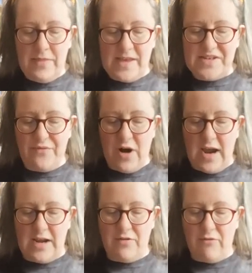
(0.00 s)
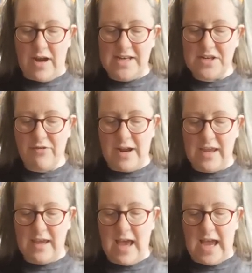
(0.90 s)
This fried rice
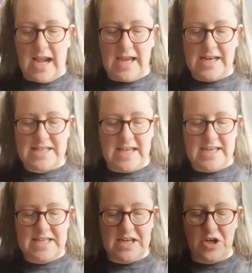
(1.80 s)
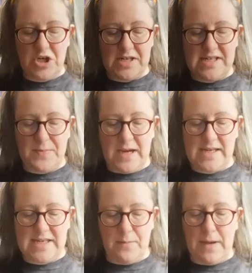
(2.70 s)
cracker highlights their signature
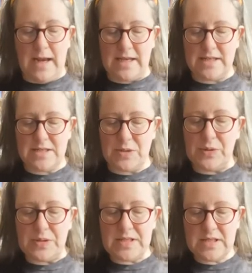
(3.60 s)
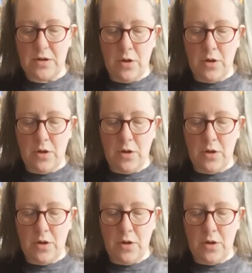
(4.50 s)
spicy mala sauce.